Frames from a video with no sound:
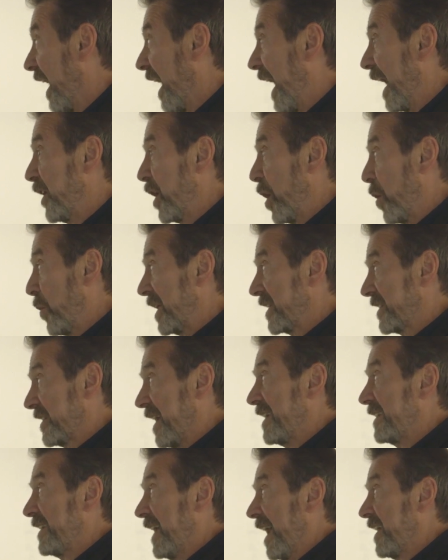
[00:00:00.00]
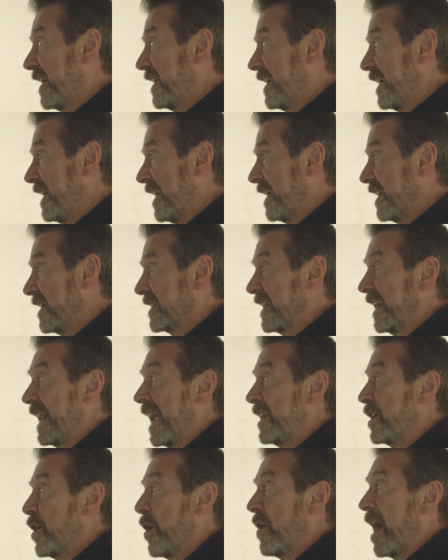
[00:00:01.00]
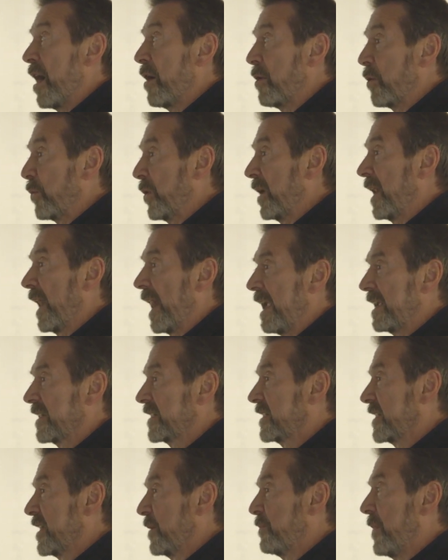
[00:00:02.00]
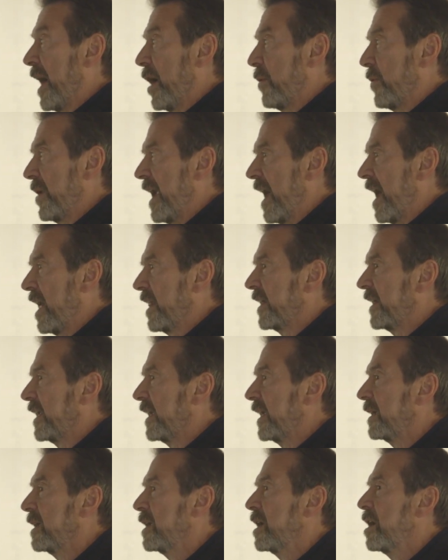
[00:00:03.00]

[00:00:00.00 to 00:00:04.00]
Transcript: I know what its identity is, and I know how it relates to my reality.